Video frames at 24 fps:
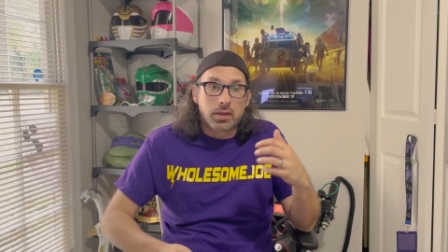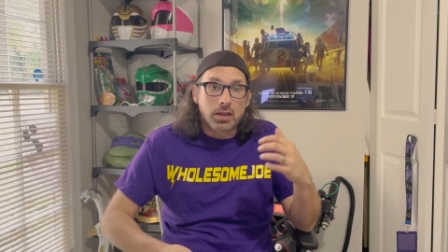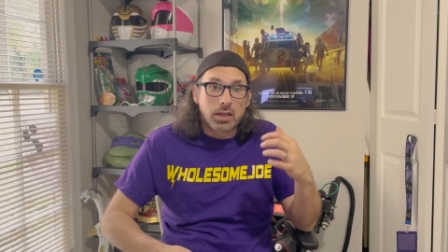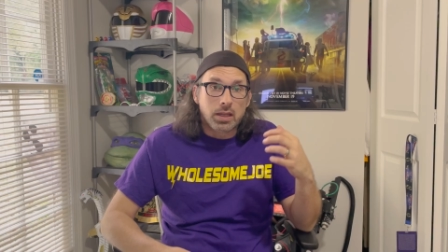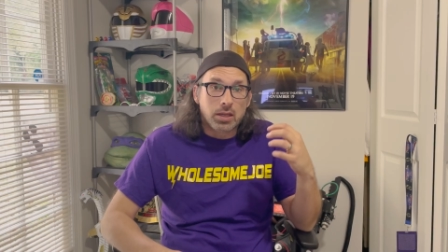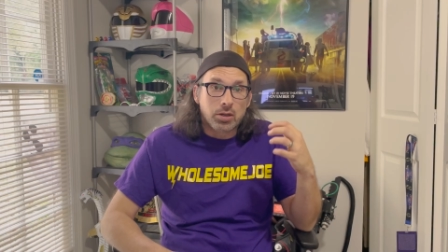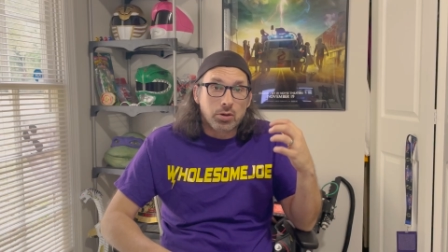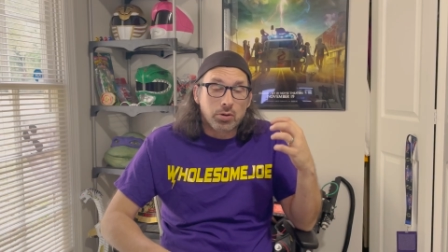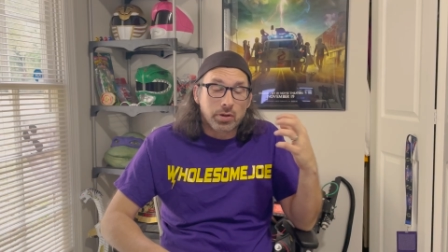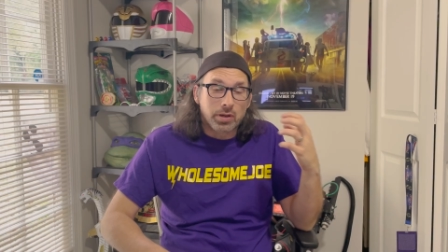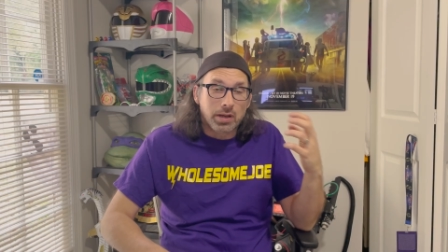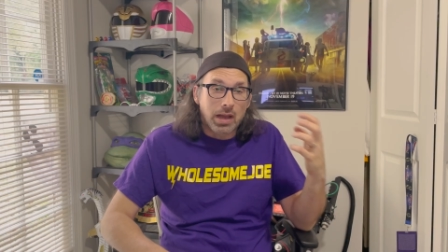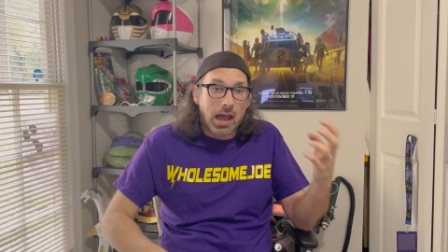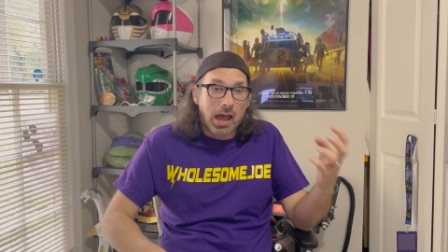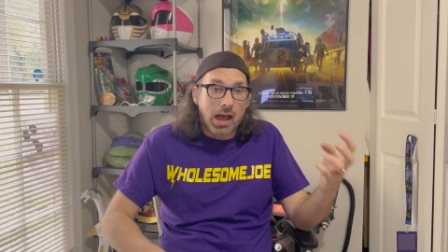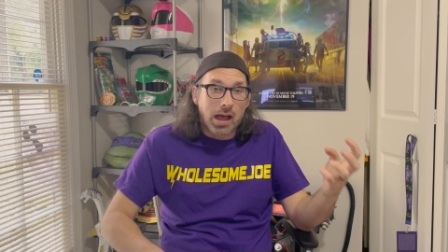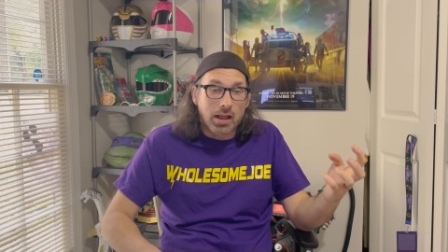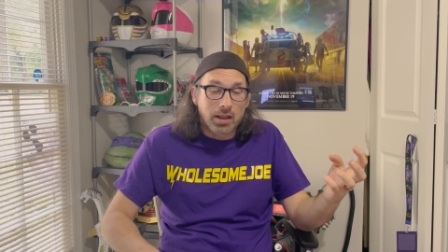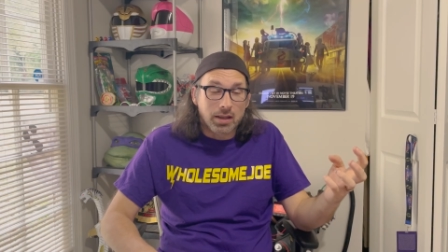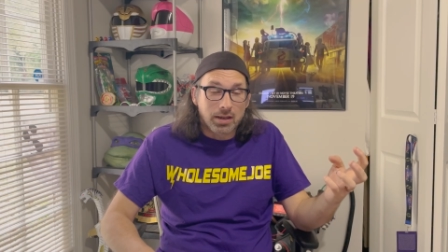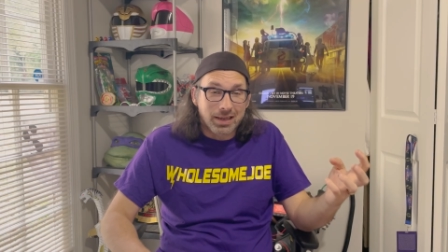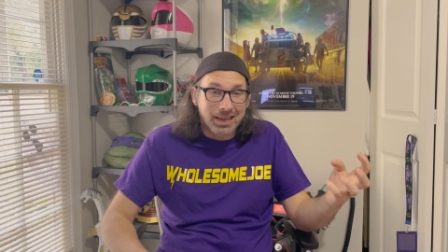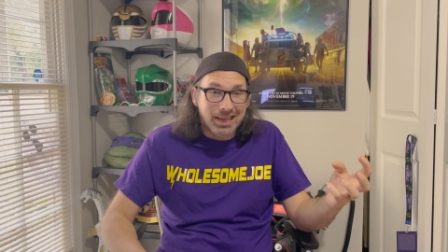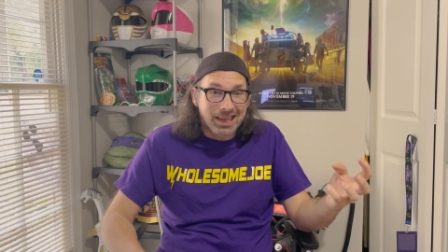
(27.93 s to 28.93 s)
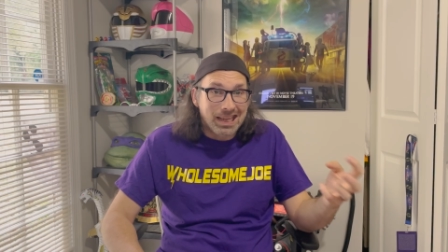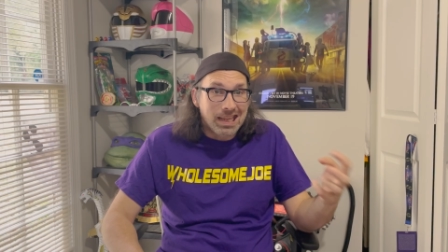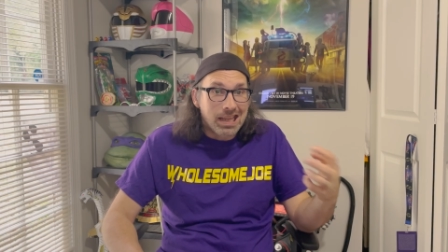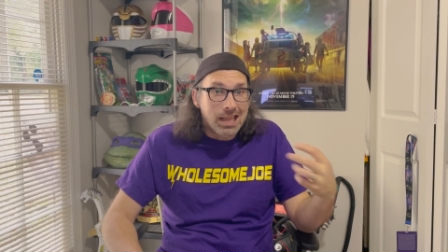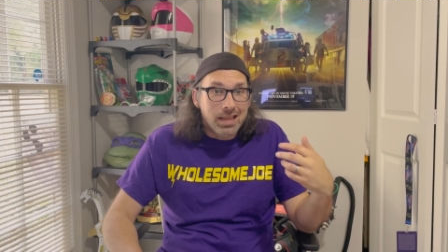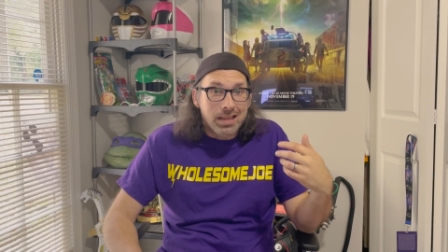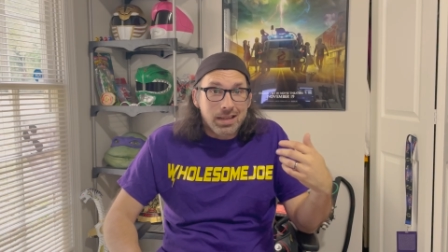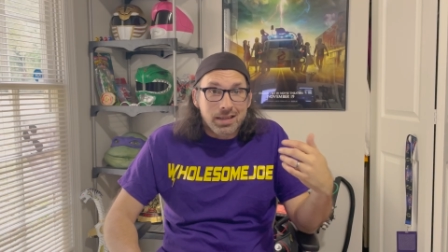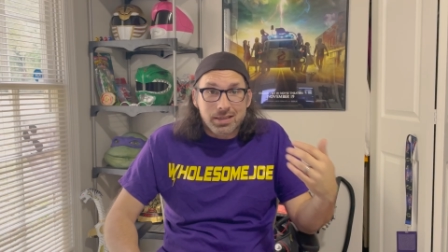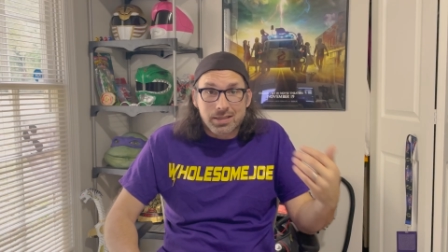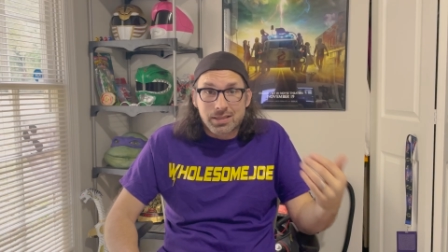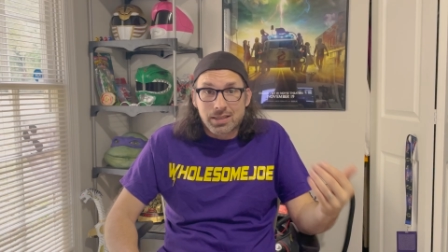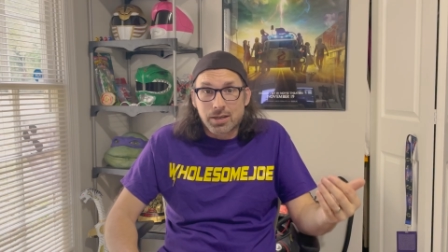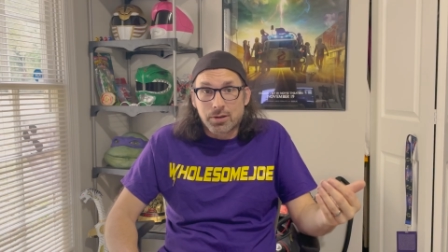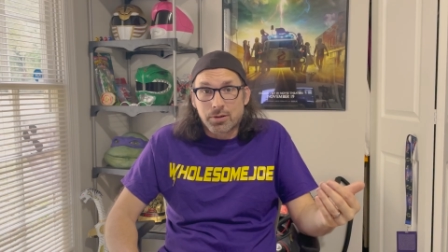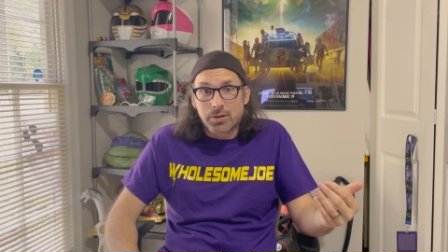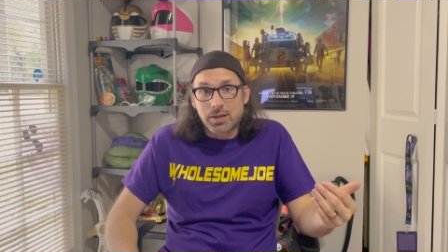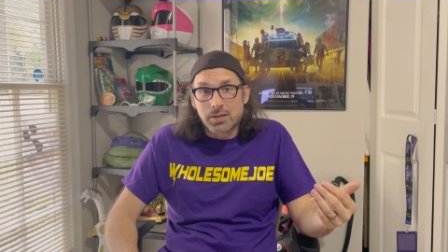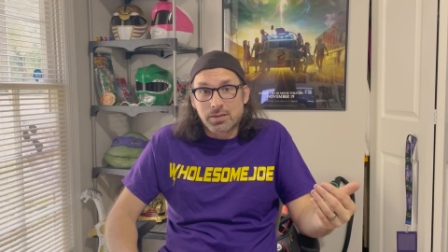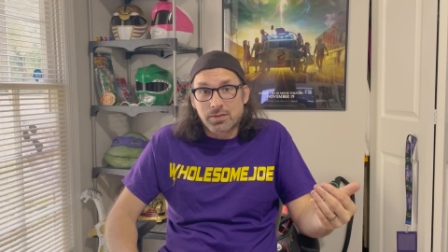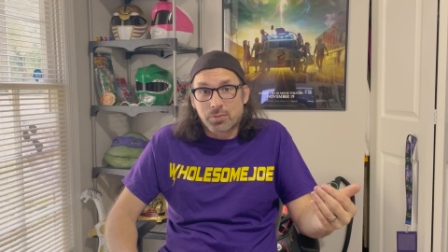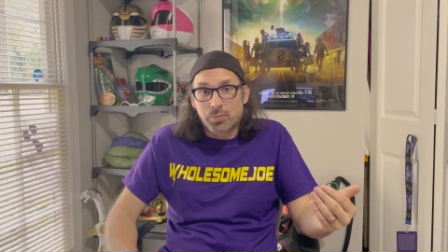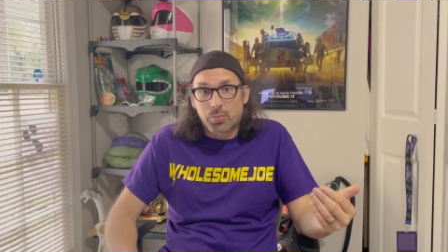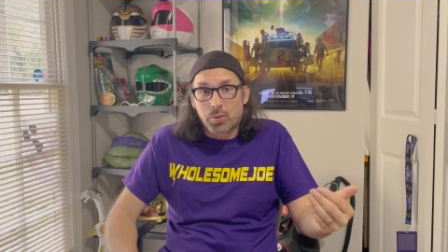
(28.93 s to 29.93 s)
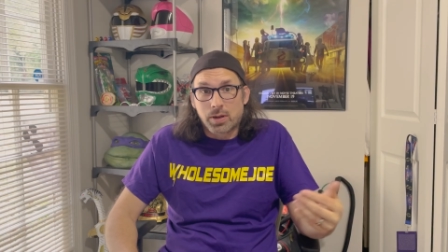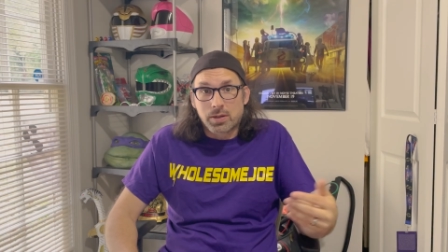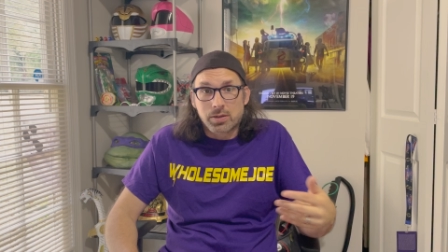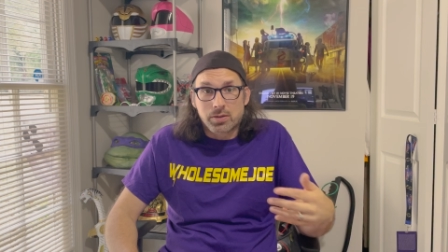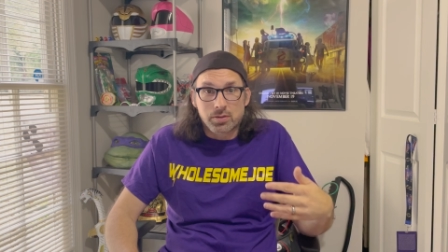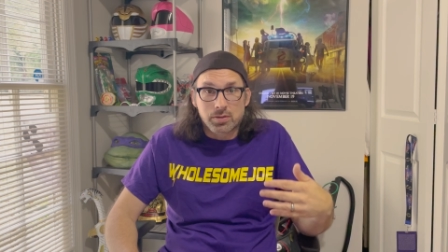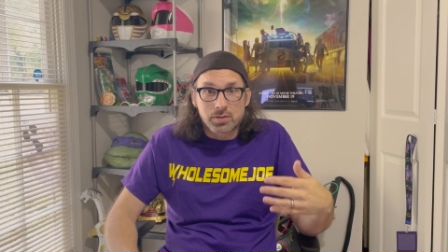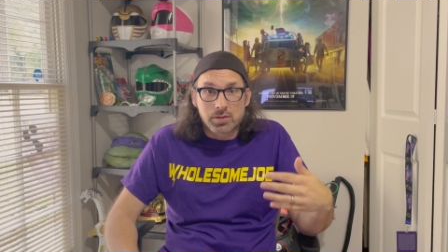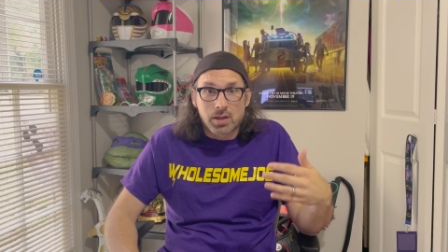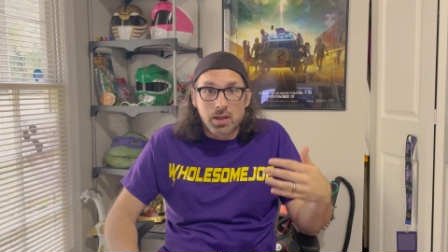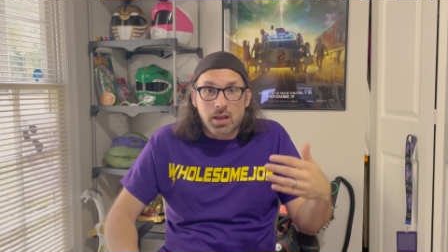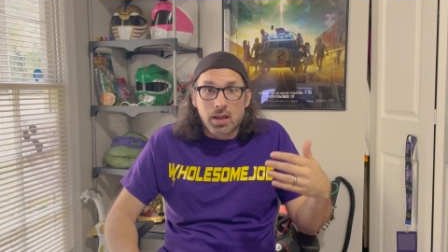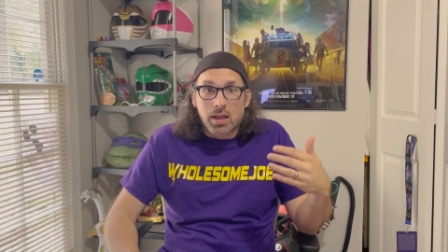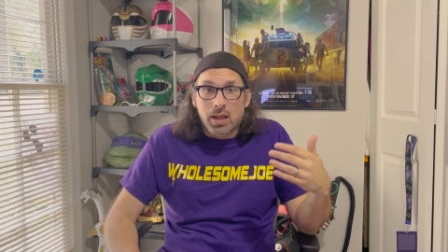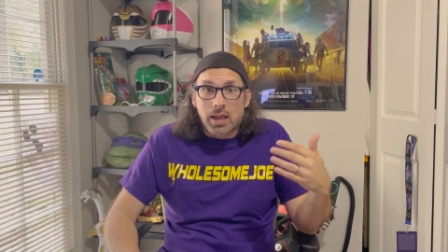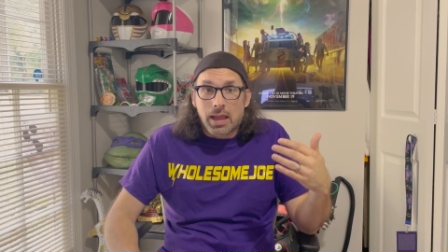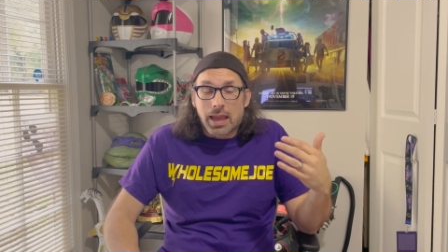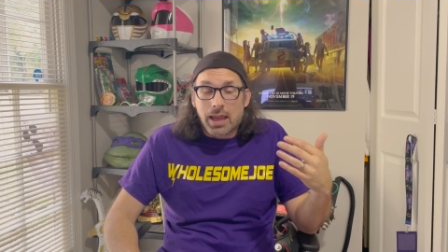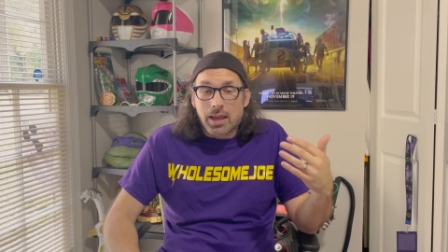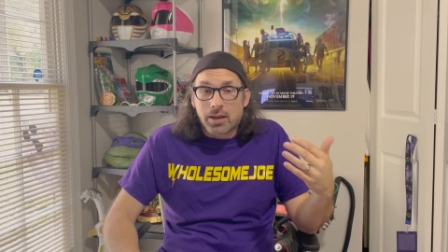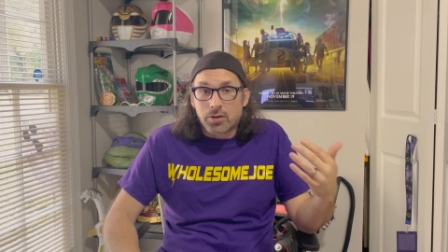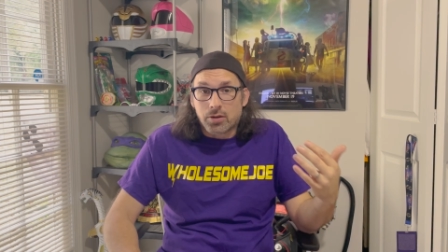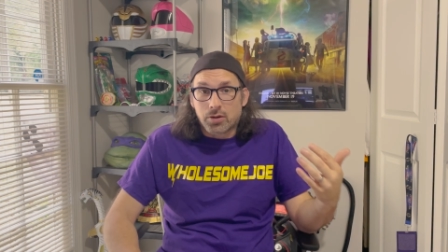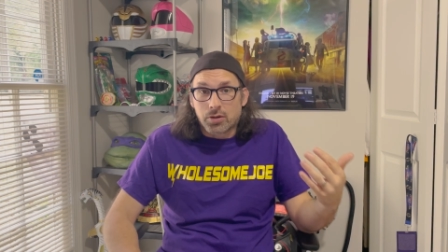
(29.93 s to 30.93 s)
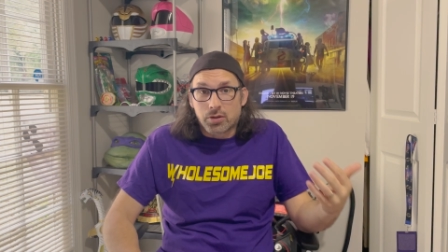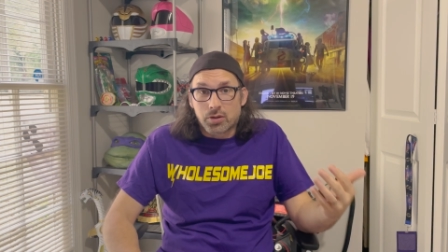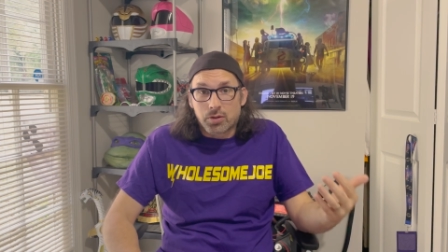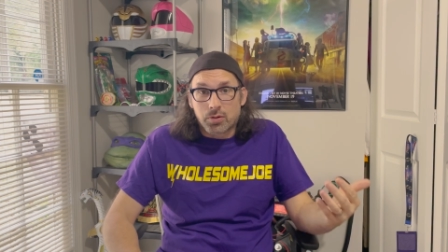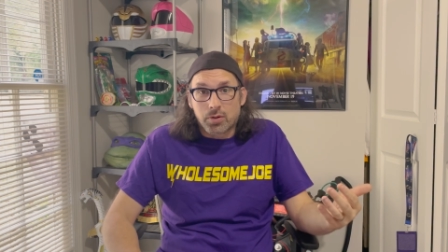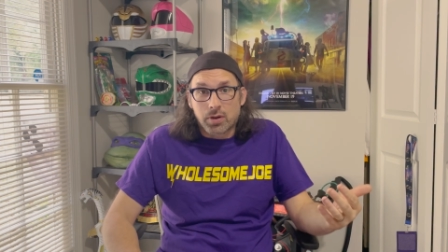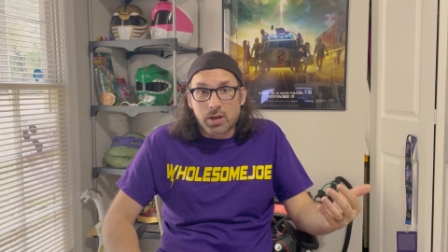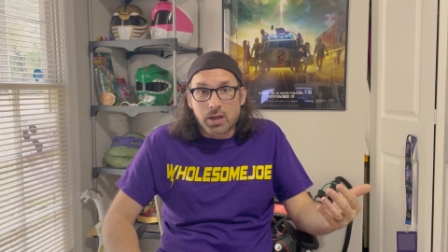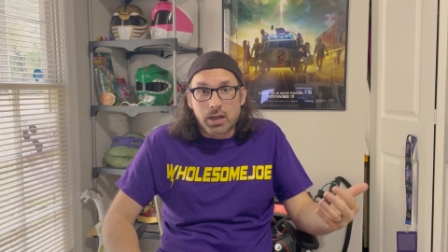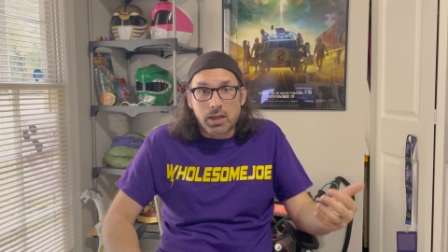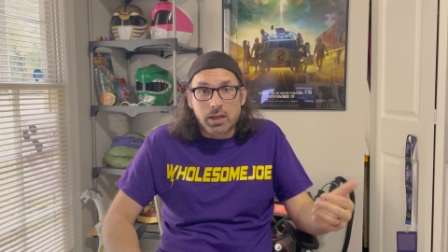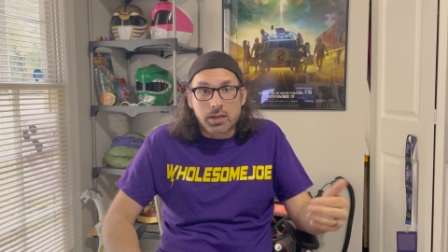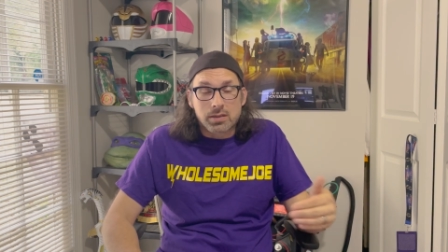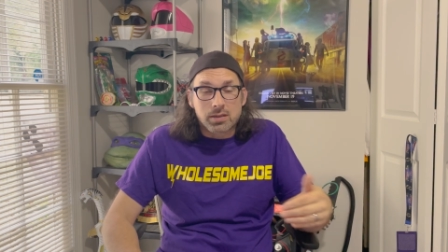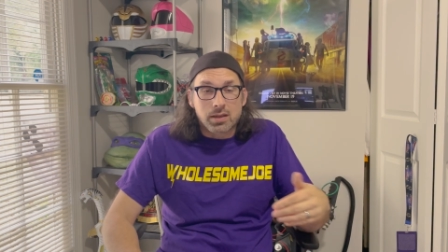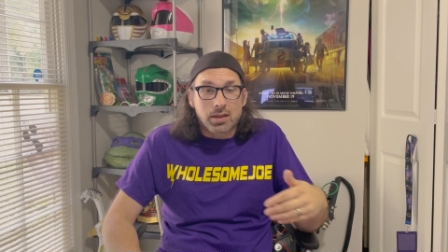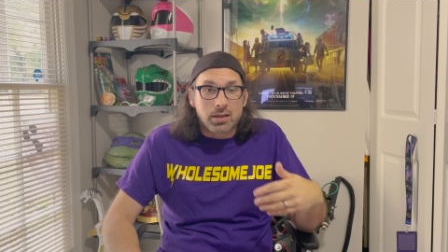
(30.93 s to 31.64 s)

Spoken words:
the Creality series of printers, Ender 3s,